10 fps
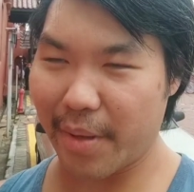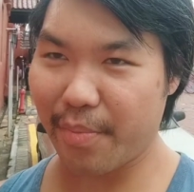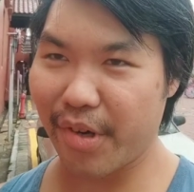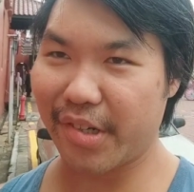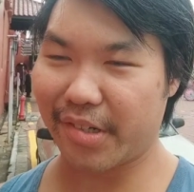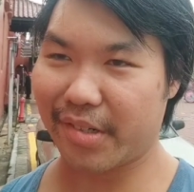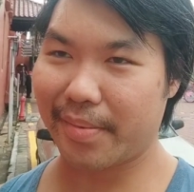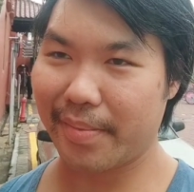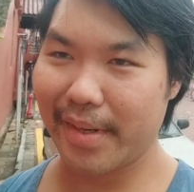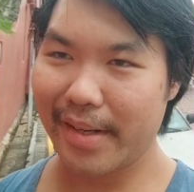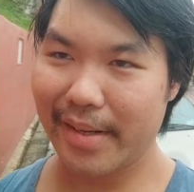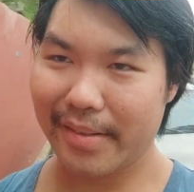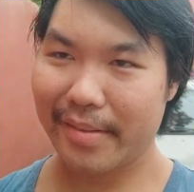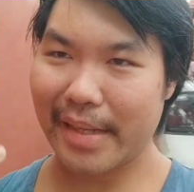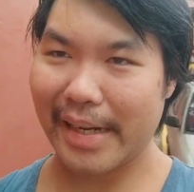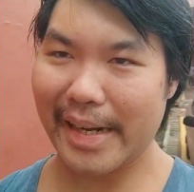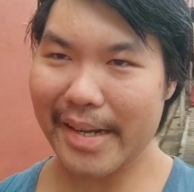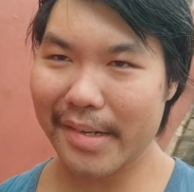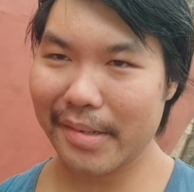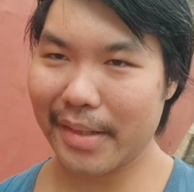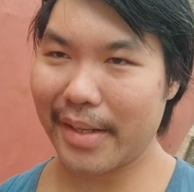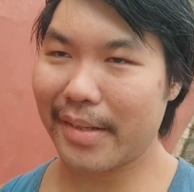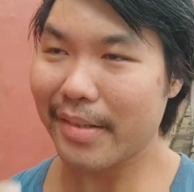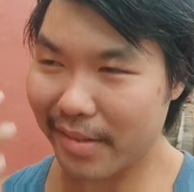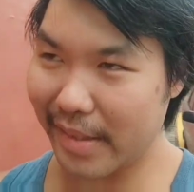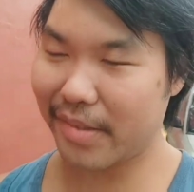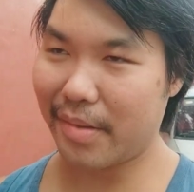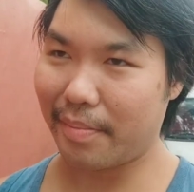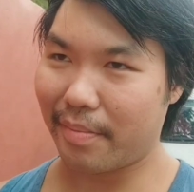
British, the legal system,